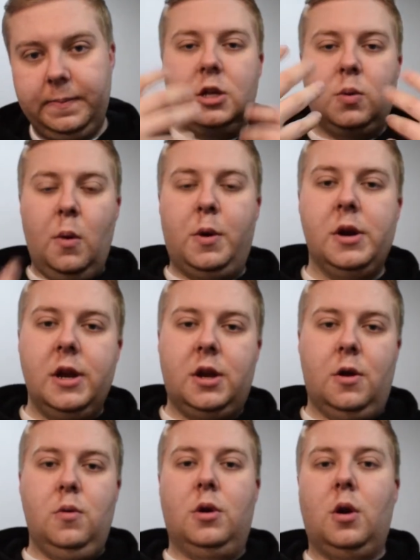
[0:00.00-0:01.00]
So what we're going to
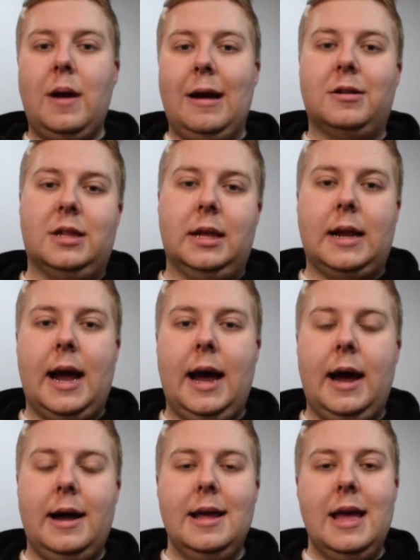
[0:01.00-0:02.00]
do, we're going to go out to the
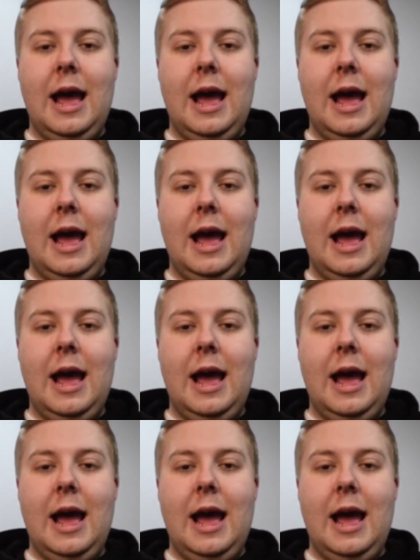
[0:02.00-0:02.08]
car,